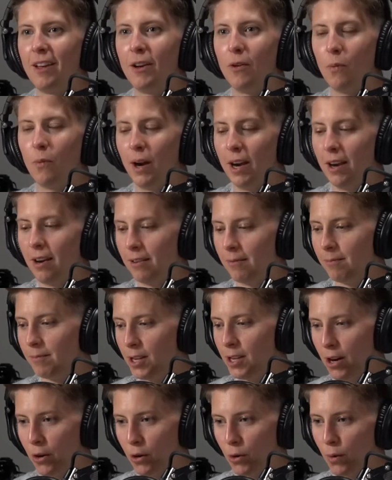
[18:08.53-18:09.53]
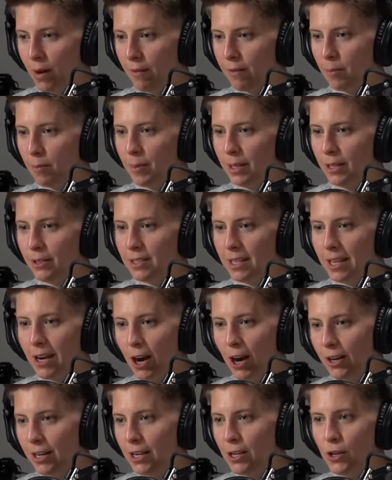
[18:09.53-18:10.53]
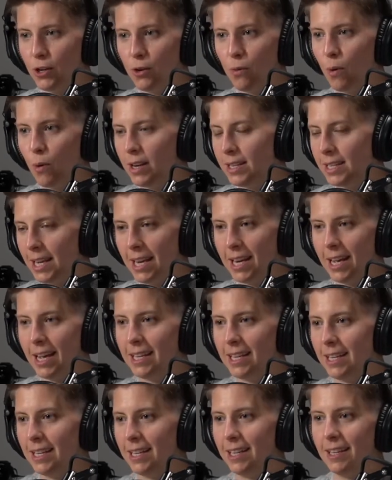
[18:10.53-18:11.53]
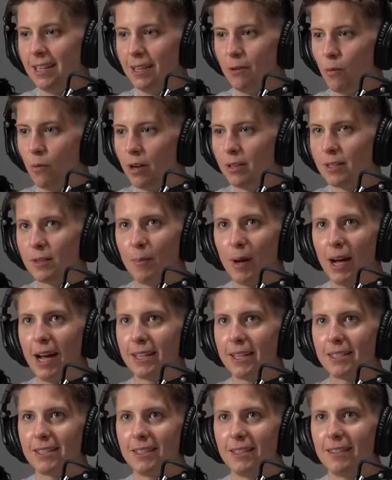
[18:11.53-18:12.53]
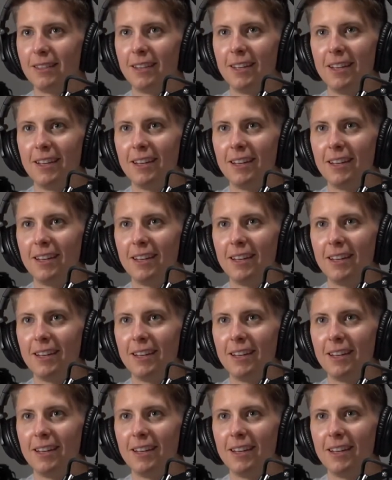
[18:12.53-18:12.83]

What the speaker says: where, whoever built it already knew what data I needed in what spots, and